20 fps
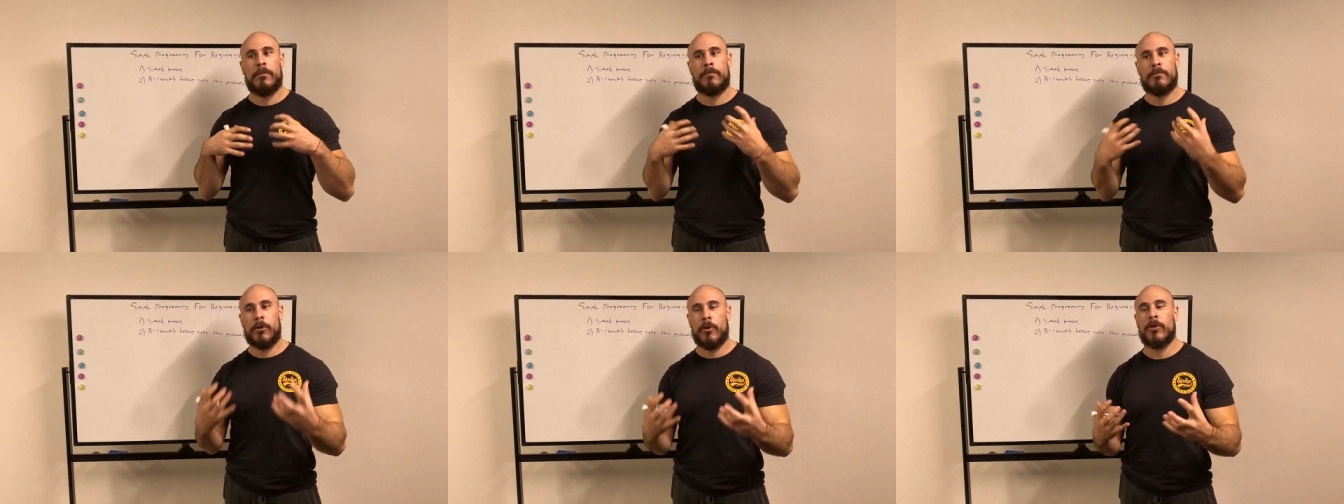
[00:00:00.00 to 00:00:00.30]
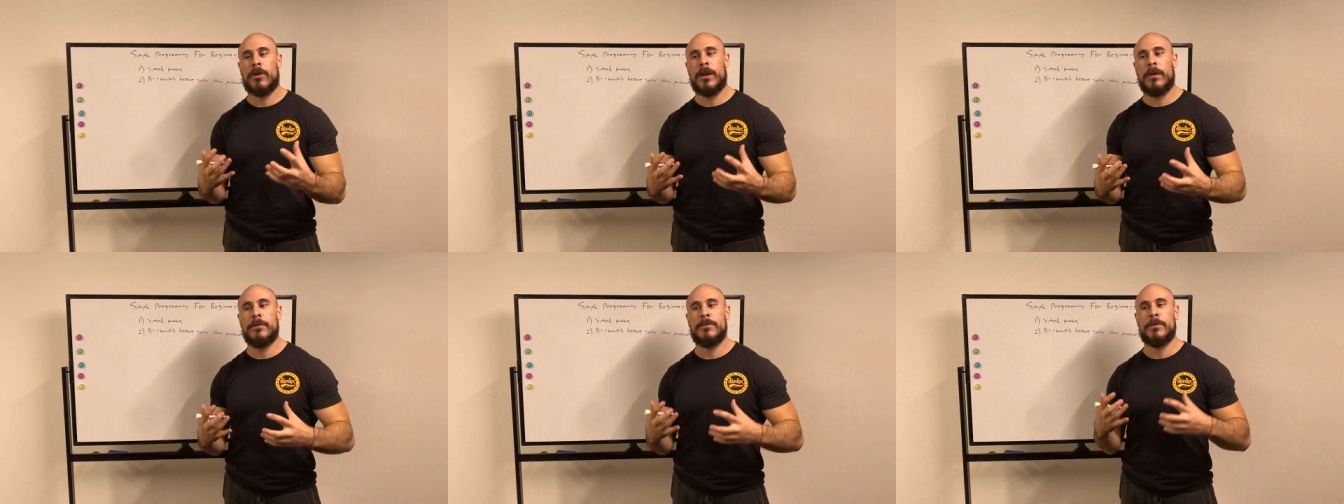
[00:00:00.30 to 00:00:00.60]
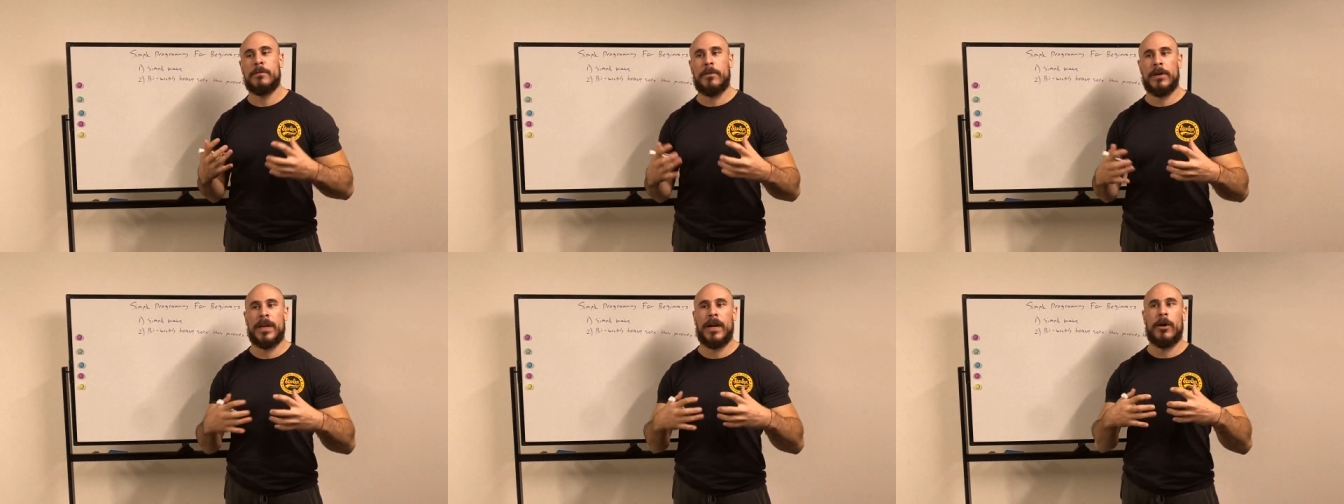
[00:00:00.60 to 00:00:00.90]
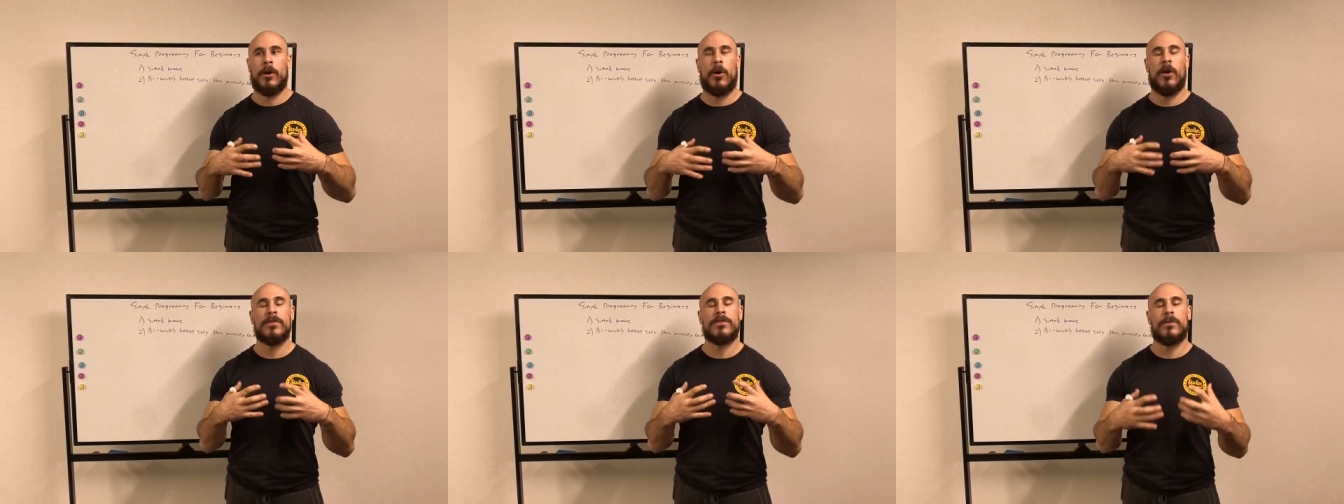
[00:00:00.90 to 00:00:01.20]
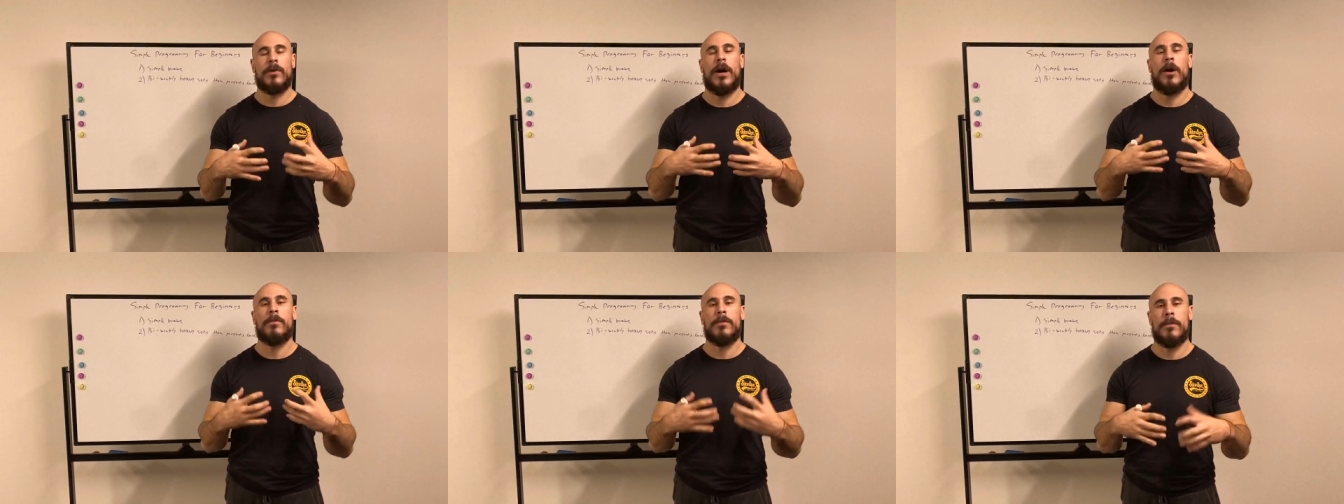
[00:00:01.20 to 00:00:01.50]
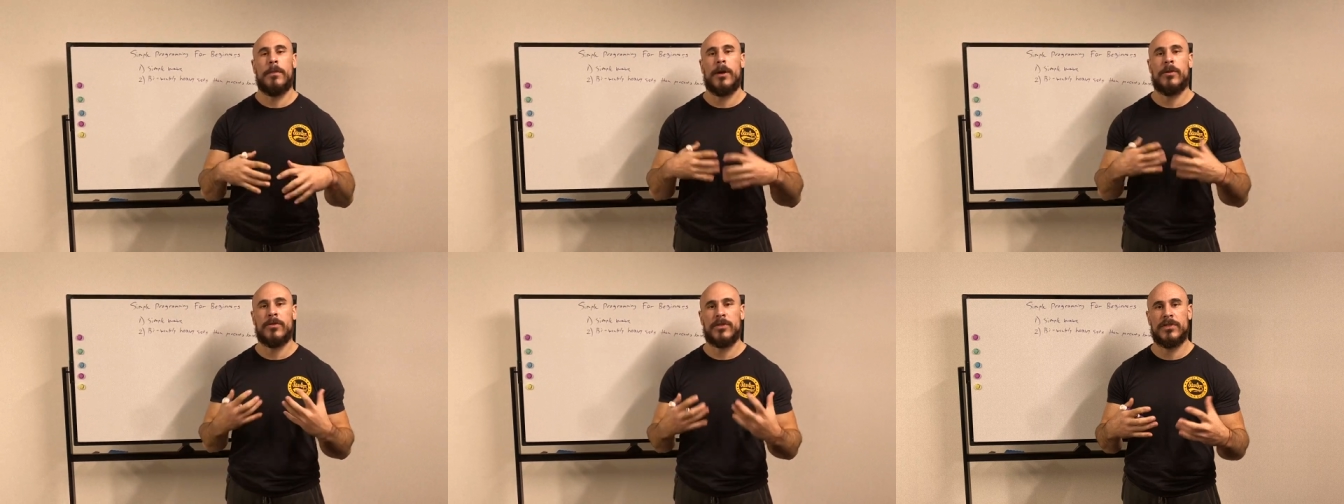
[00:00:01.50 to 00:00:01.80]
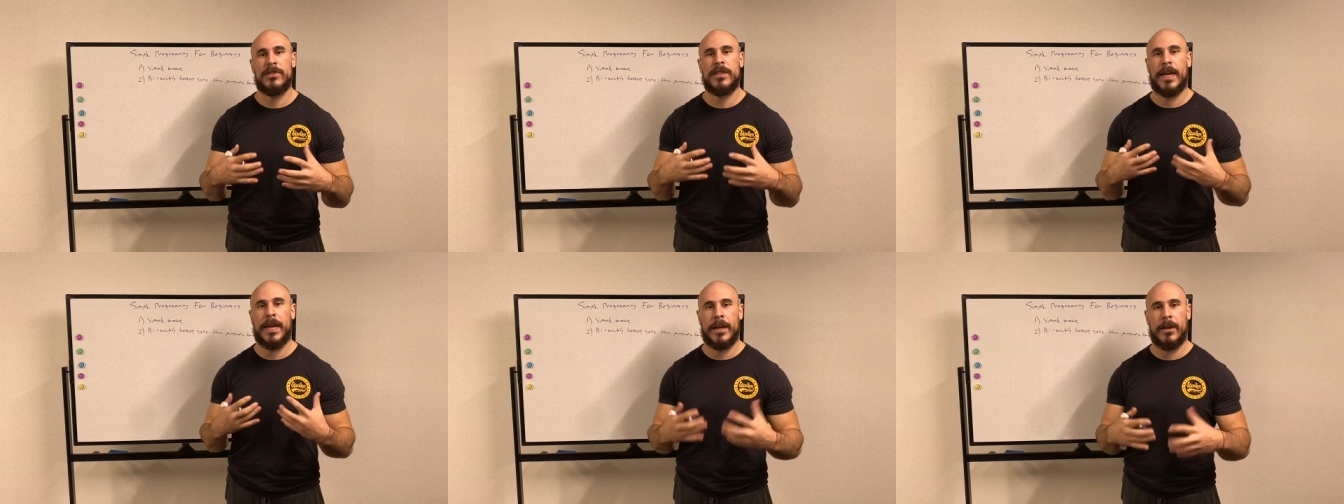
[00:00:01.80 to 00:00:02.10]
programs, but I also help them
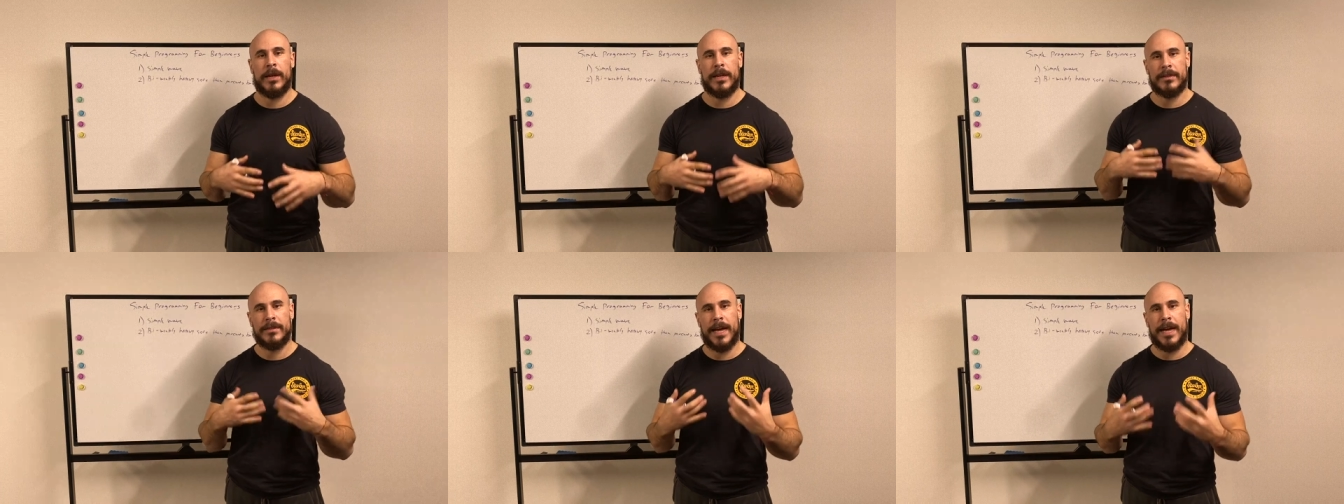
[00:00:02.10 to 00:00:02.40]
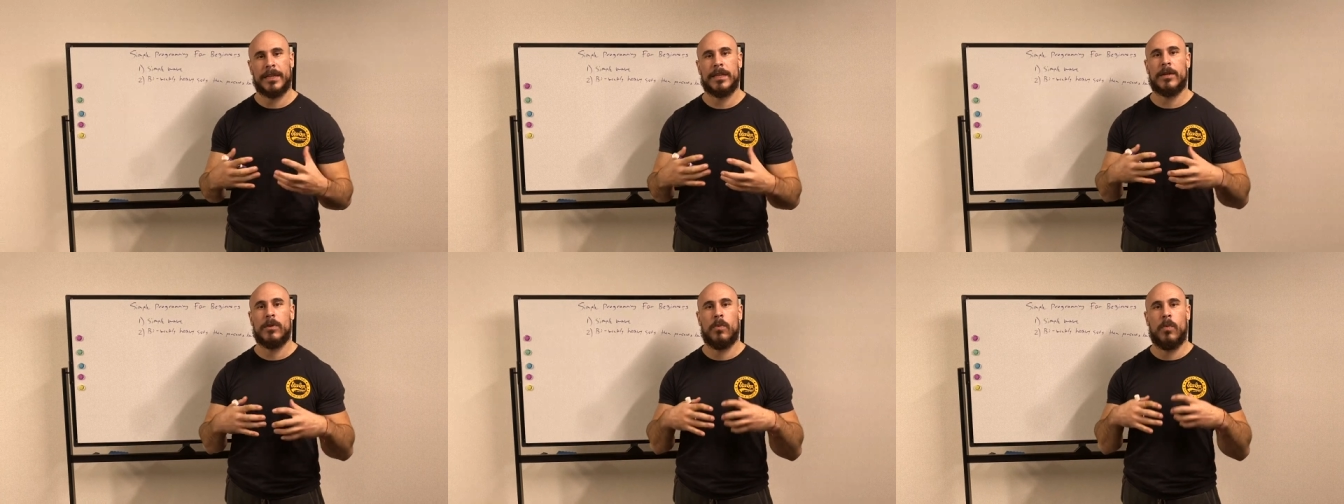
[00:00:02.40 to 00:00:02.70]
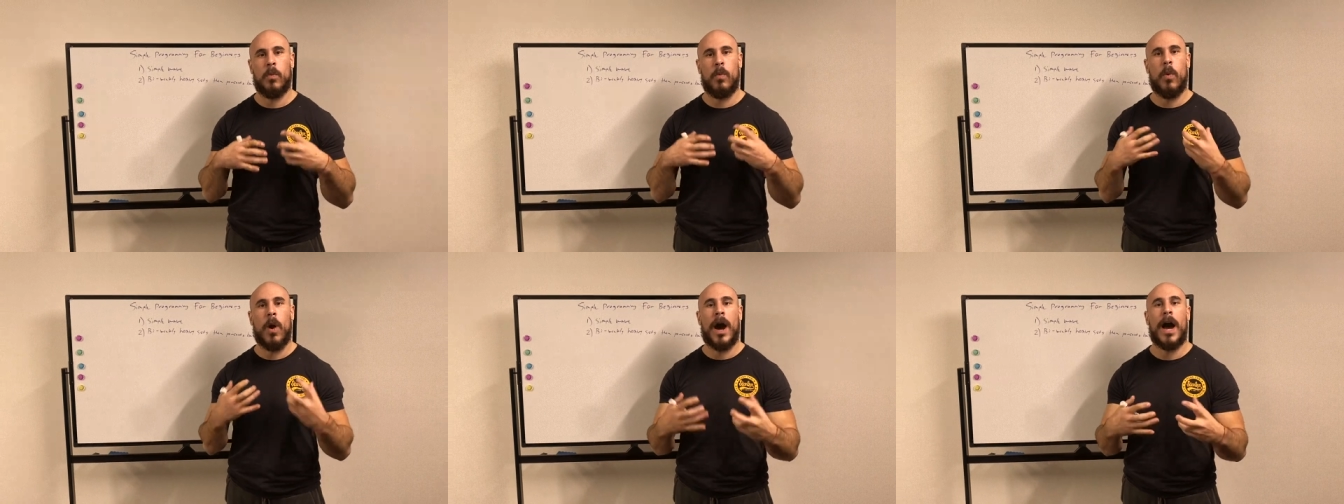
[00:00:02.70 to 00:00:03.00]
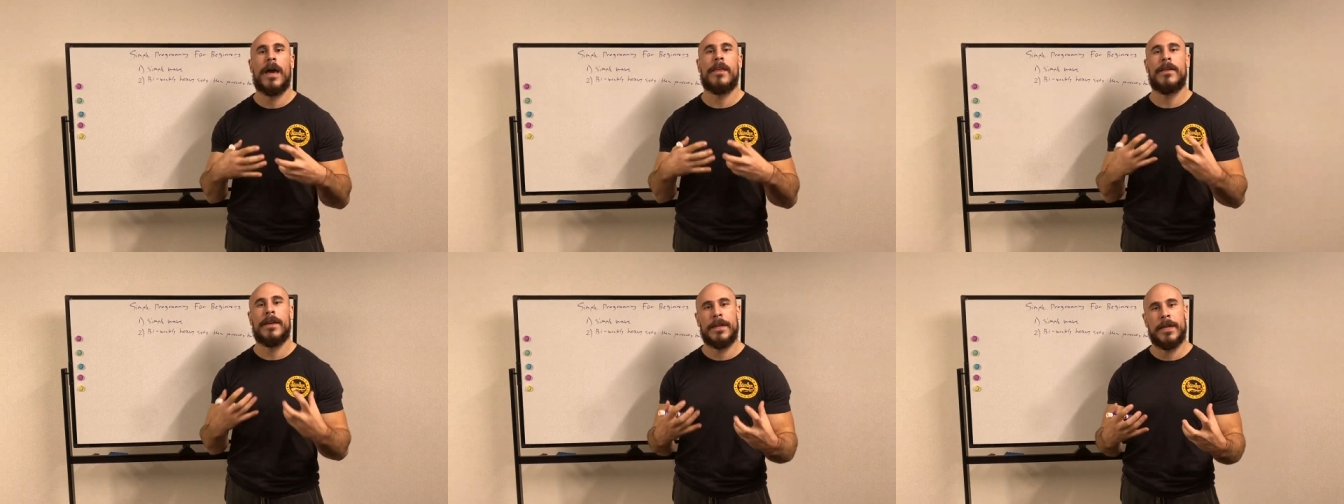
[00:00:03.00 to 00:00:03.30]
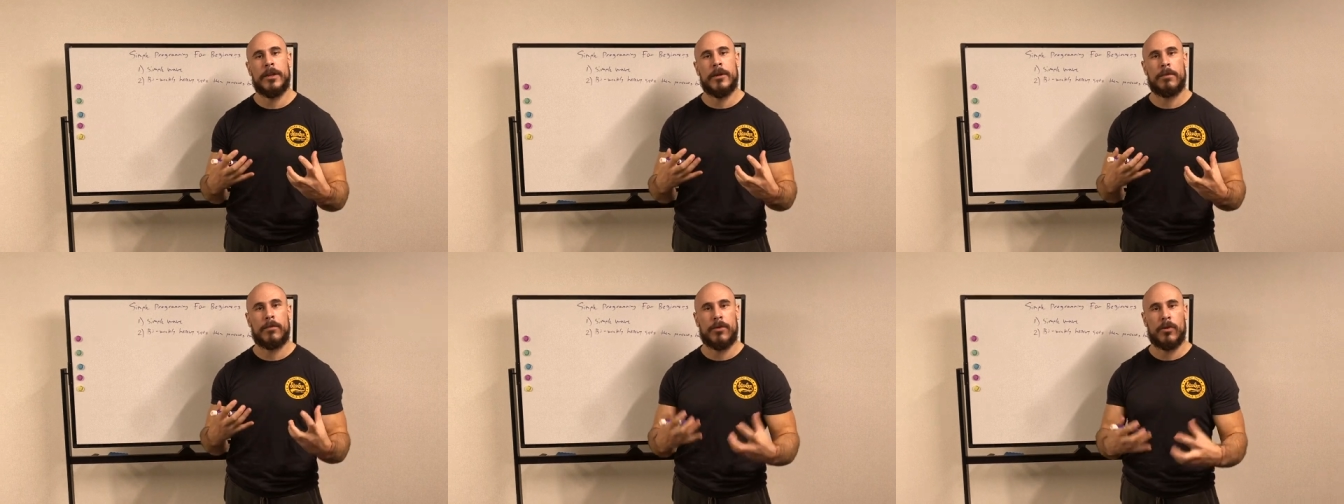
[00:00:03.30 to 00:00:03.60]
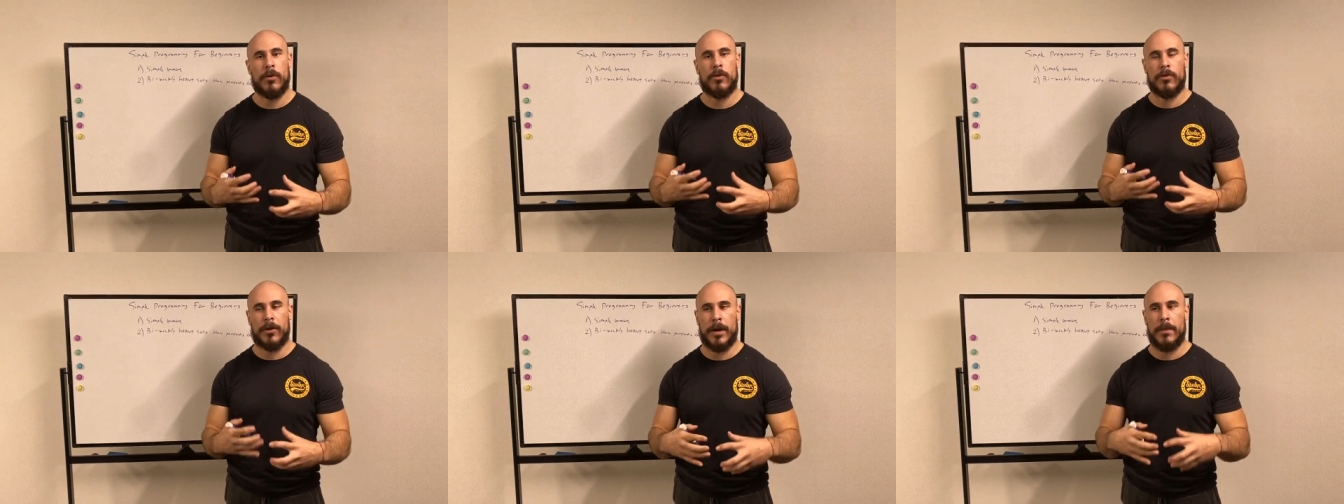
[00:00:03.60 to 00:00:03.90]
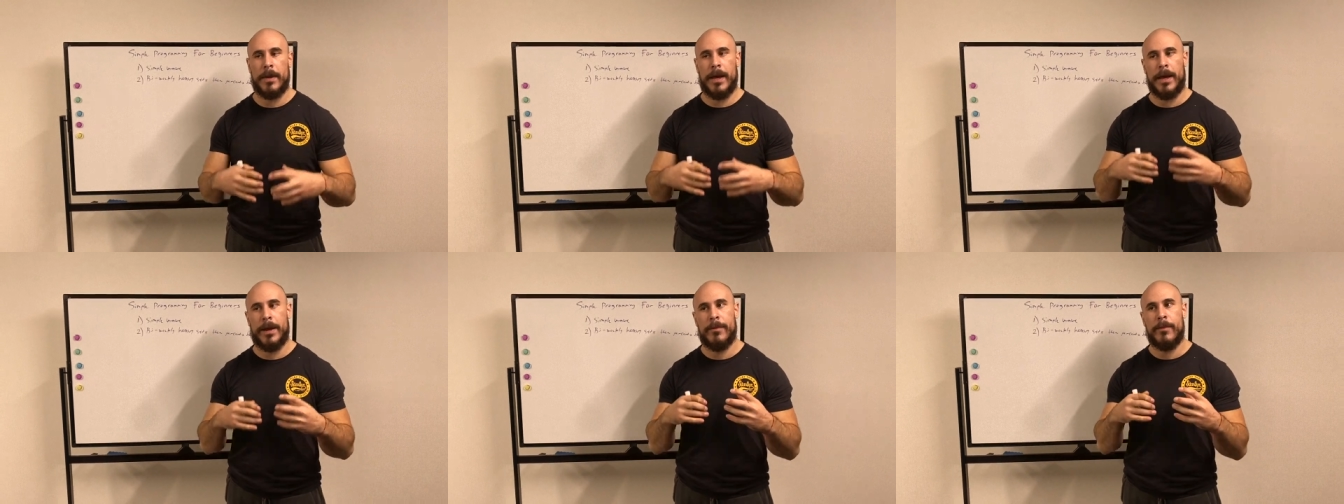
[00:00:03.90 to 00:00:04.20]
understand exactly why they need a
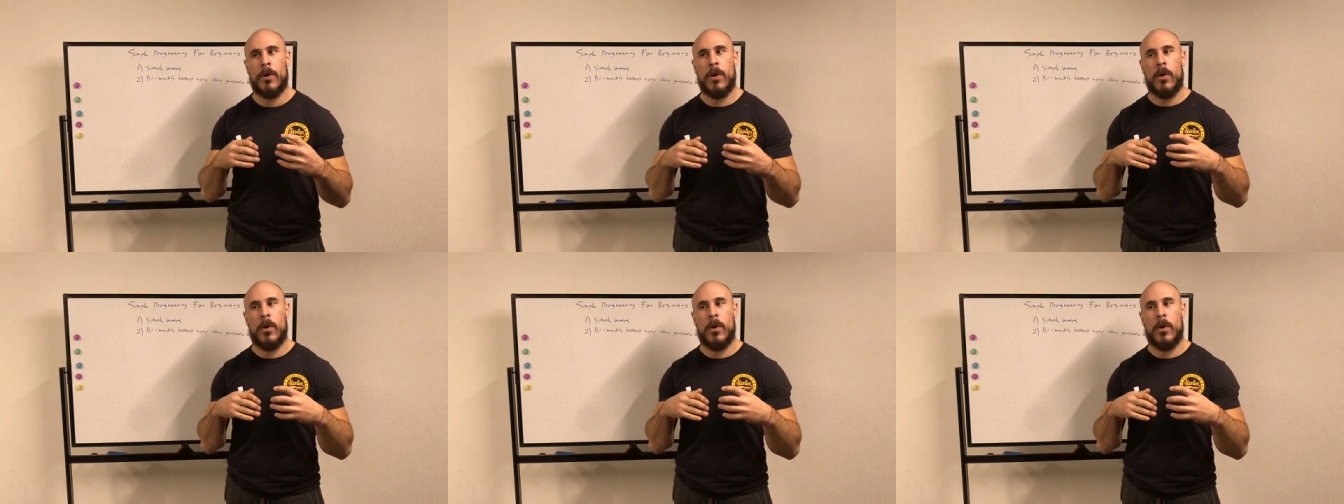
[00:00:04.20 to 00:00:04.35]
program and